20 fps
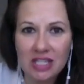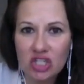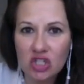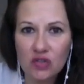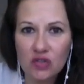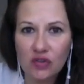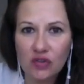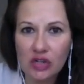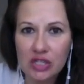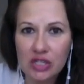
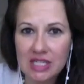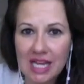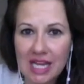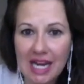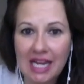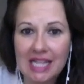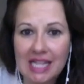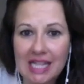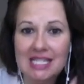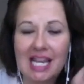just for a
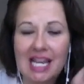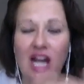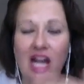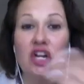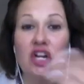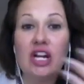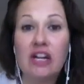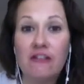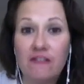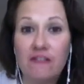second, and see how
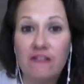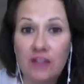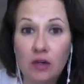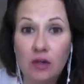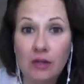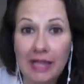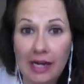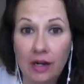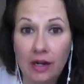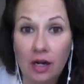you're going to feel
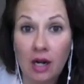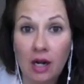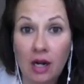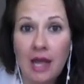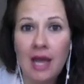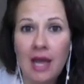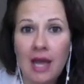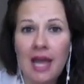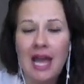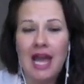later.
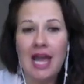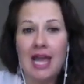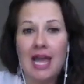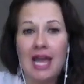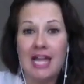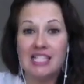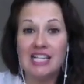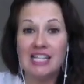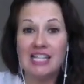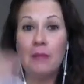
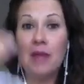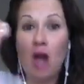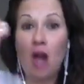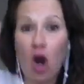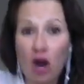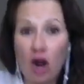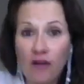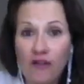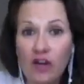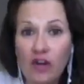It's going to be hard for your